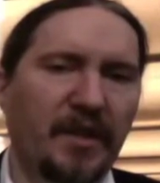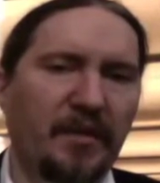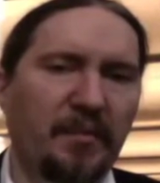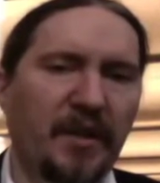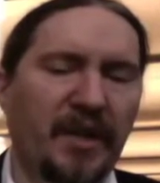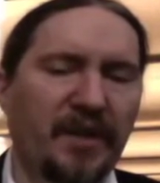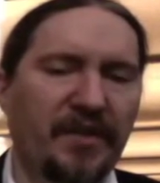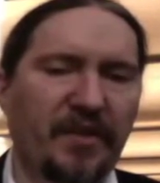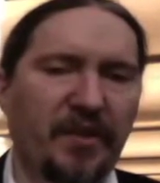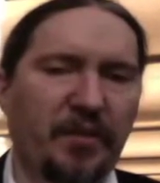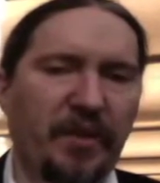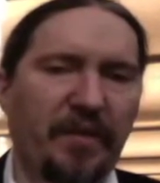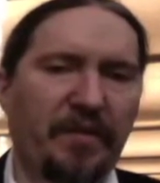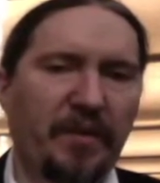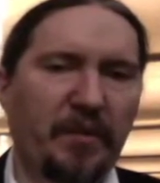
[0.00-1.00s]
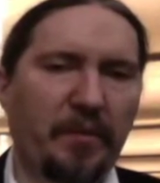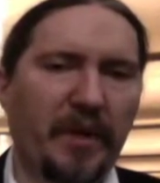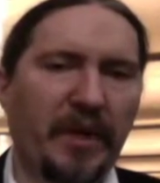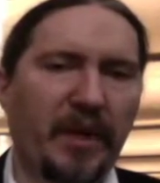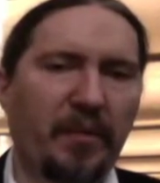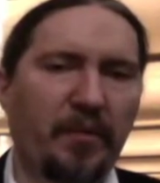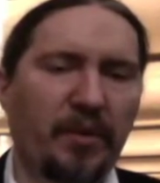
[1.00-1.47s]
because of the way
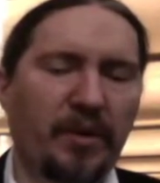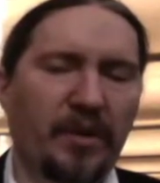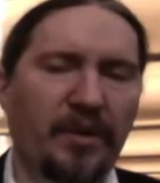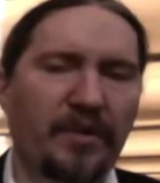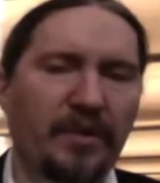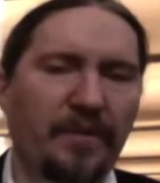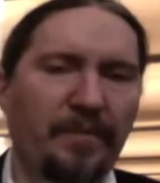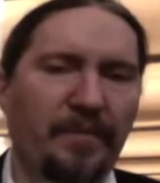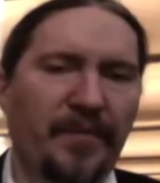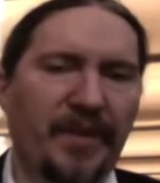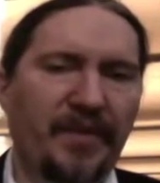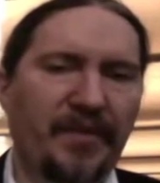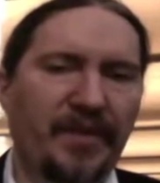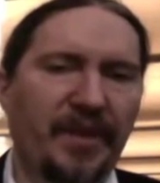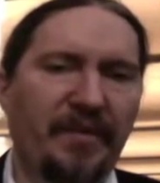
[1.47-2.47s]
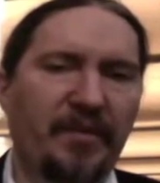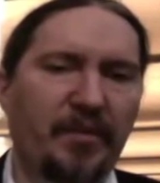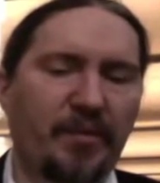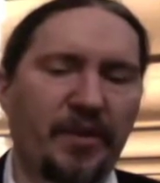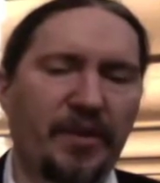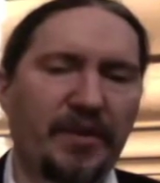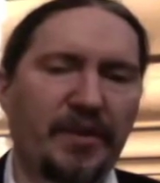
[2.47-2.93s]
filmmaking works there's never
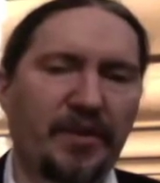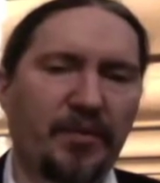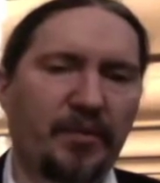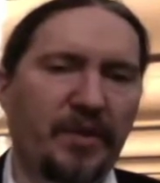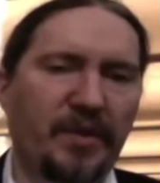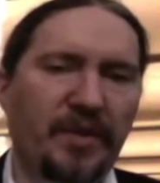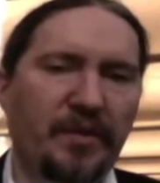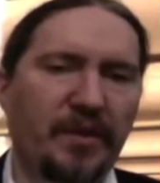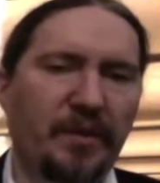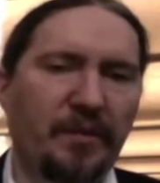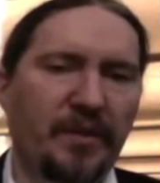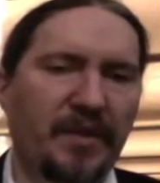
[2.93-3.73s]
really just one script.